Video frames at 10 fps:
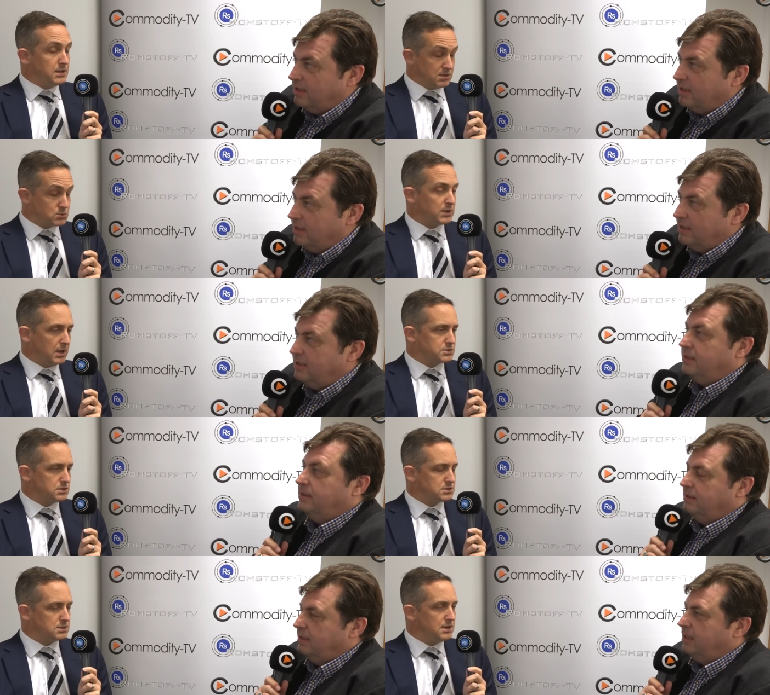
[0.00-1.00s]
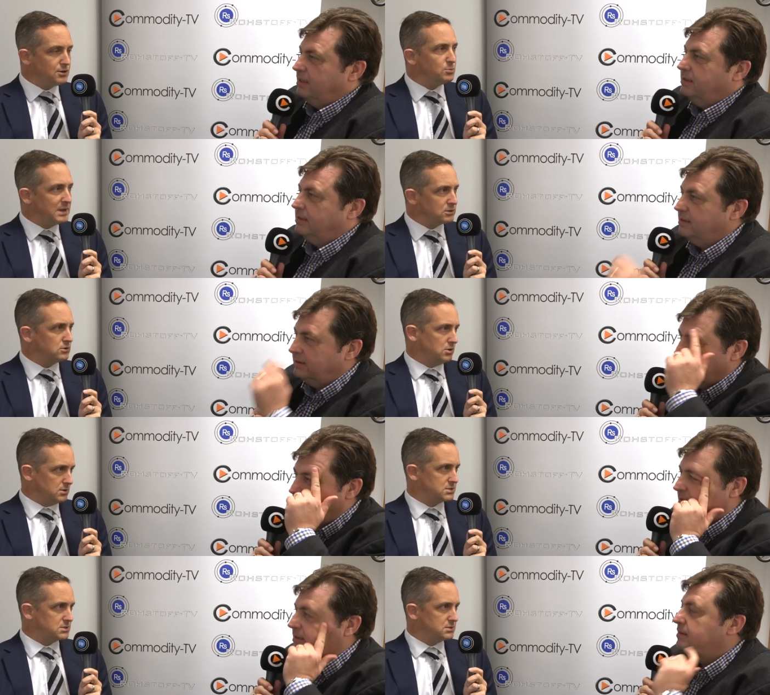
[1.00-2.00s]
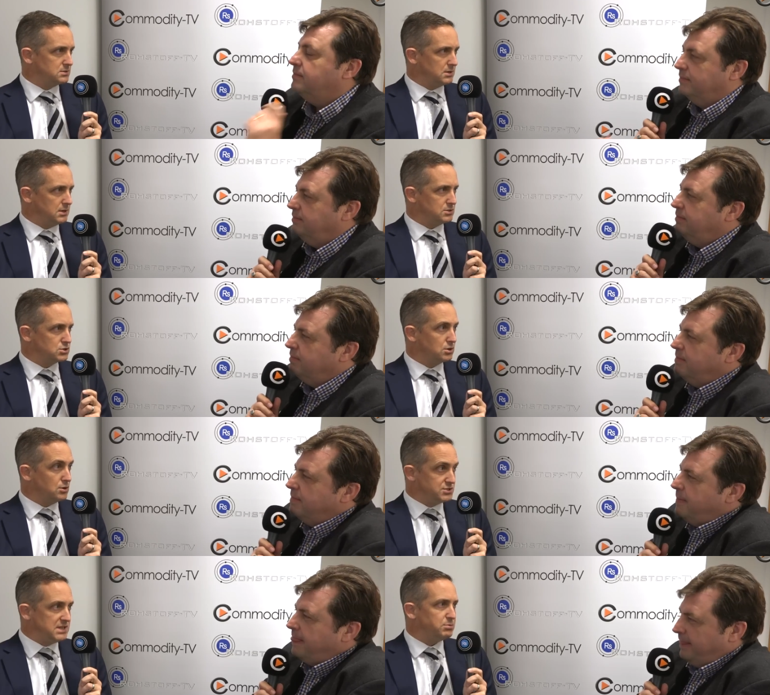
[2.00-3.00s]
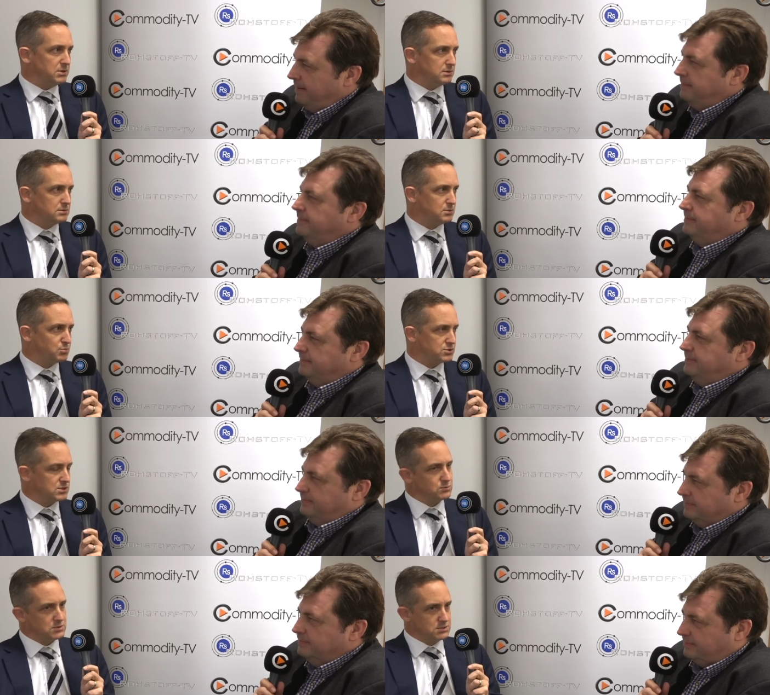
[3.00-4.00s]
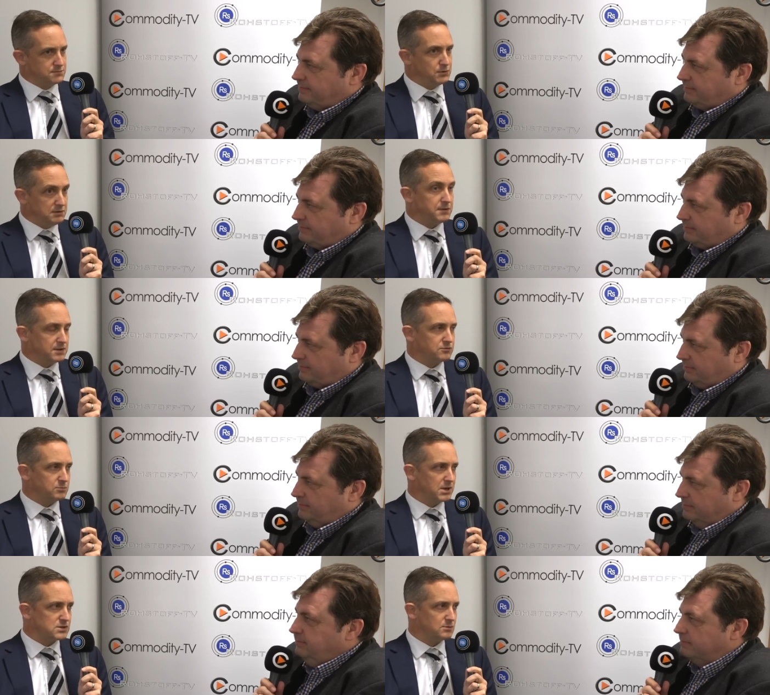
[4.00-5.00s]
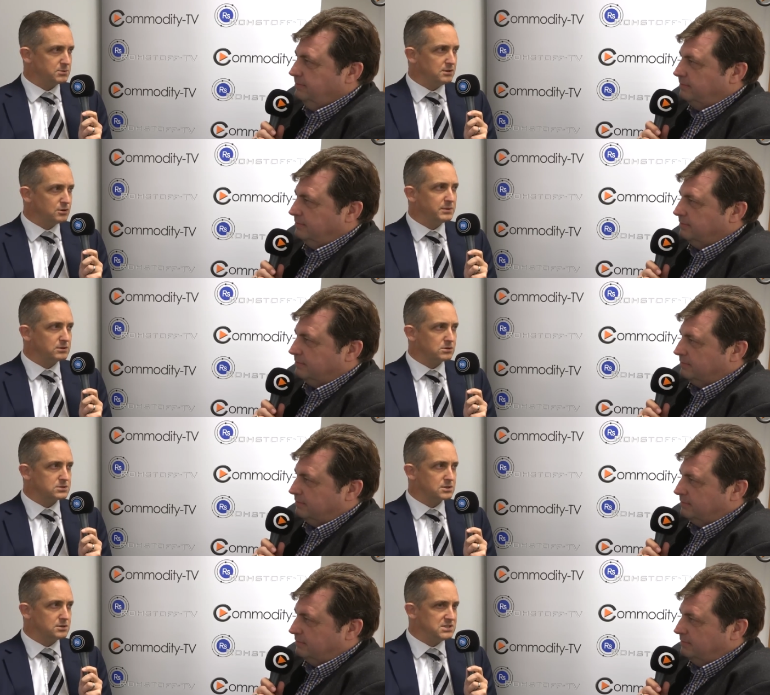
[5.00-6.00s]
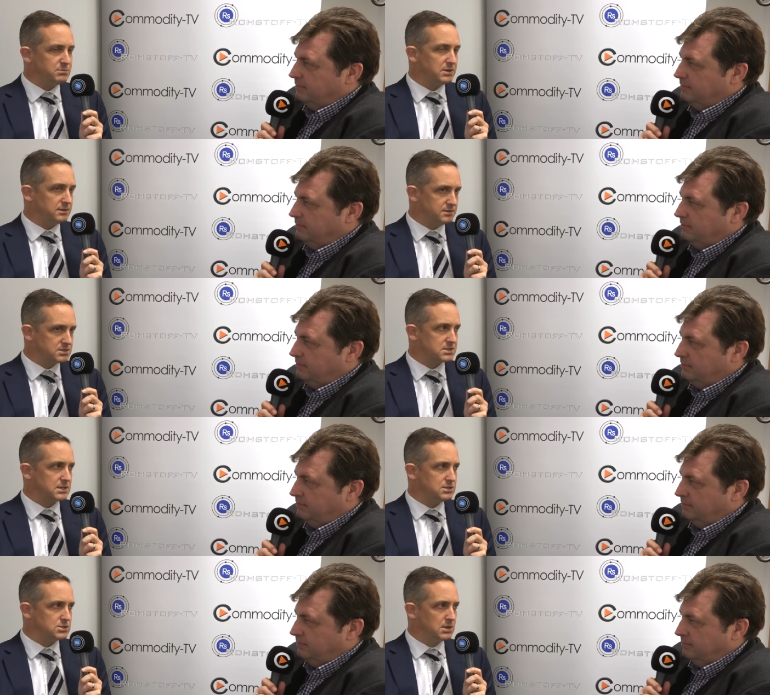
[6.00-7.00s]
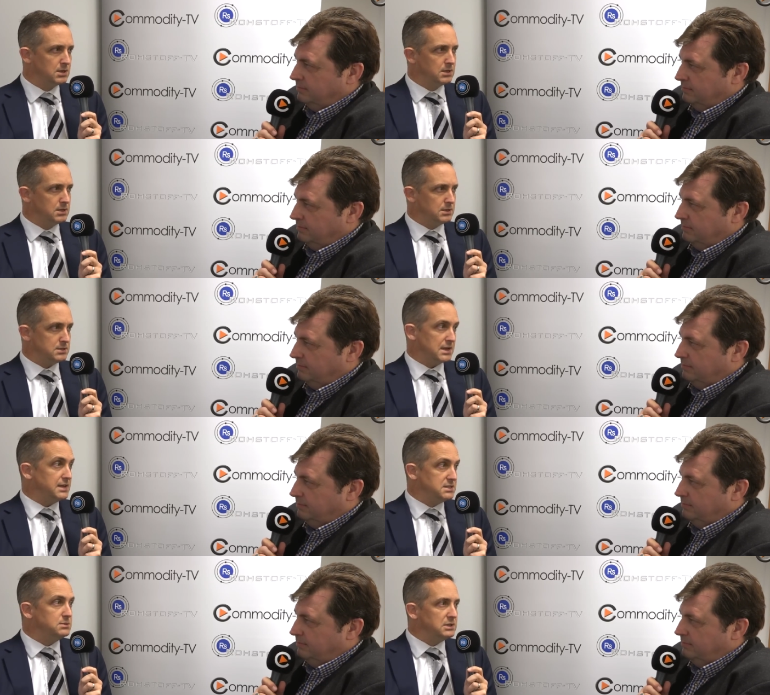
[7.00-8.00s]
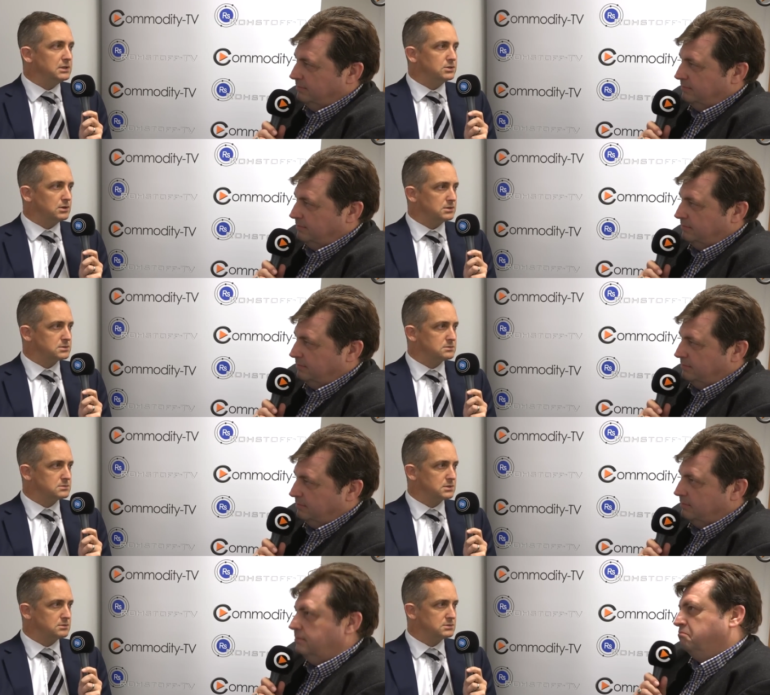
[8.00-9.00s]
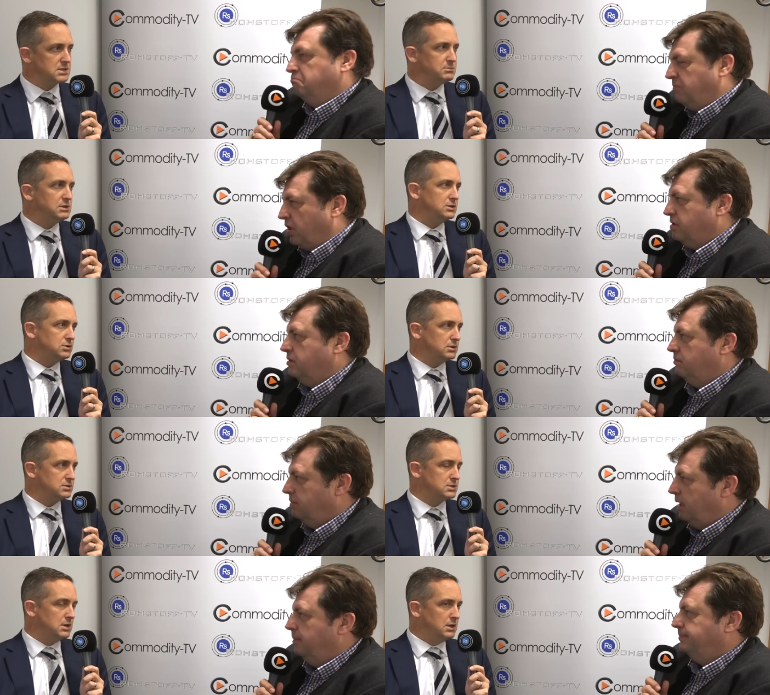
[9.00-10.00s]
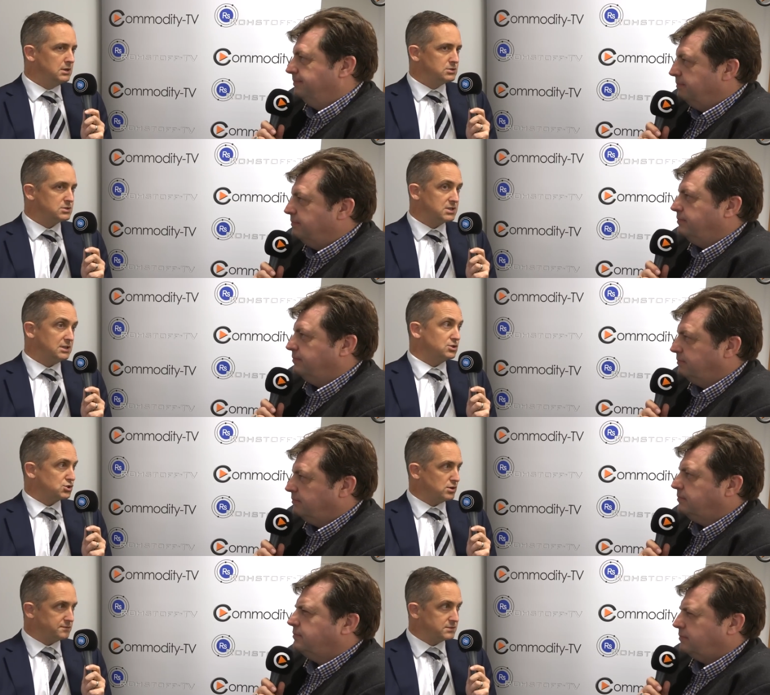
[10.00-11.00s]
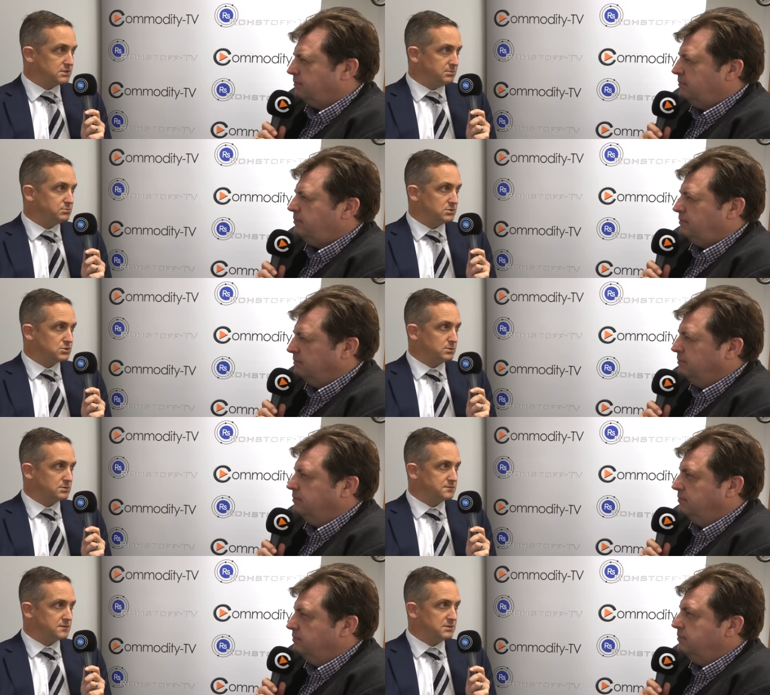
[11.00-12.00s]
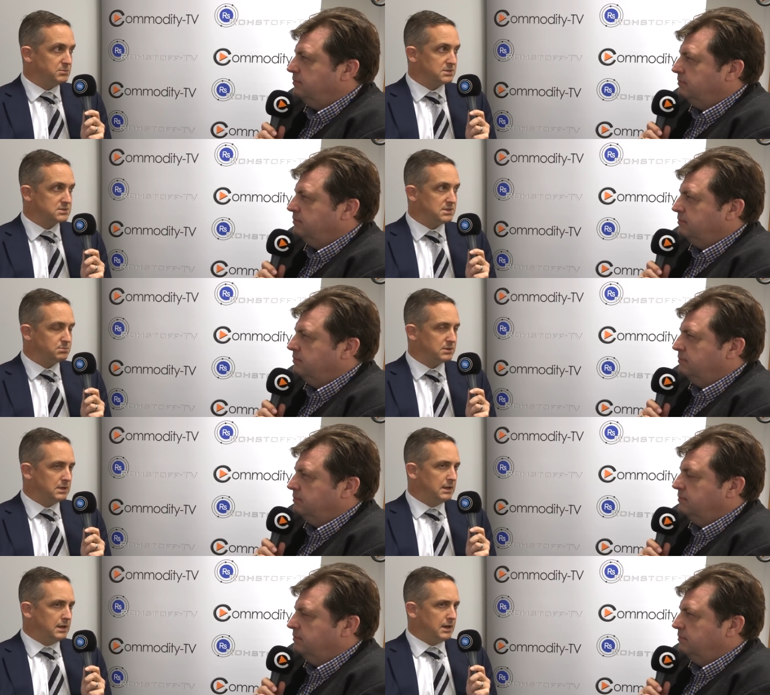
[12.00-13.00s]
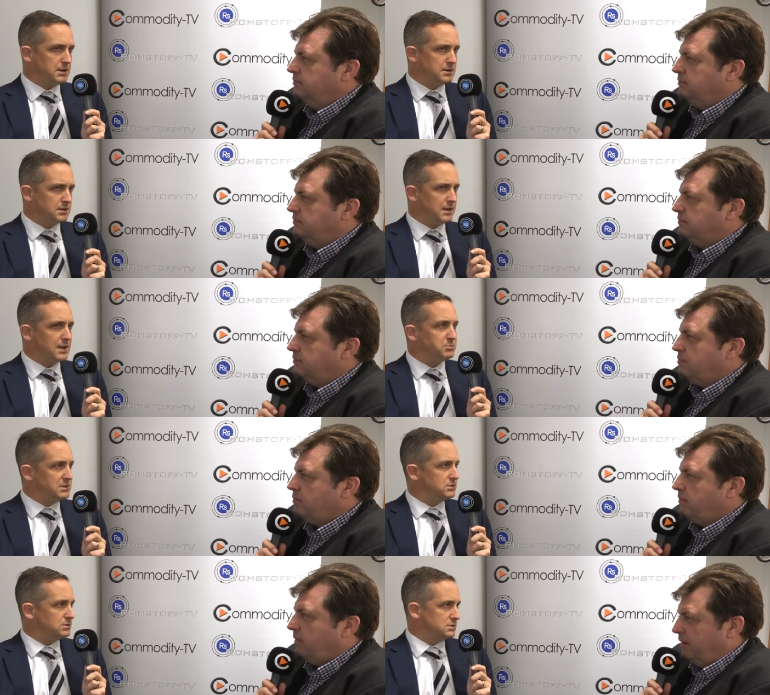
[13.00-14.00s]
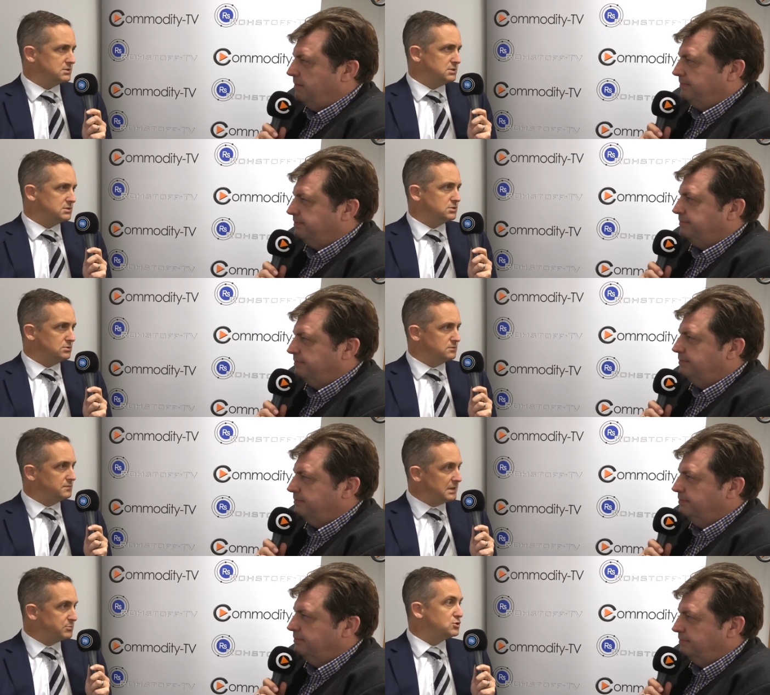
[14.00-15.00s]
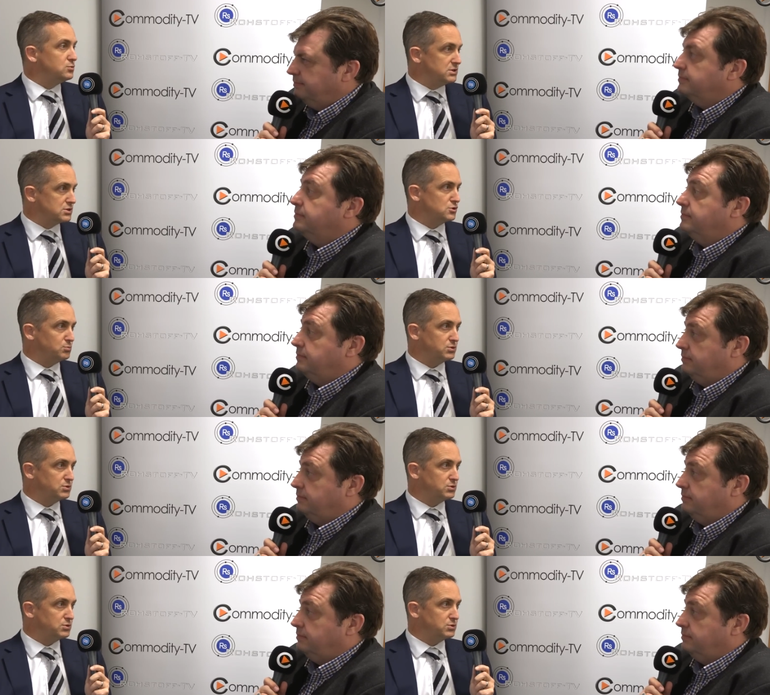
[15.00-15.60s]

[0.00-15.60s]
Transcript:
Speaker 1: Yes, we can. So, so the incremental cost mm -hmm. uh, mm-hmm. to go deeper, the project was is fully funded from cash flow, but the incremental cost to go deeper at this stage is 18 million dollars. So 10 million dollars to sink the shaft deep, 250 meters deeper, mm -hmm. and another $8 million to, to develop two additional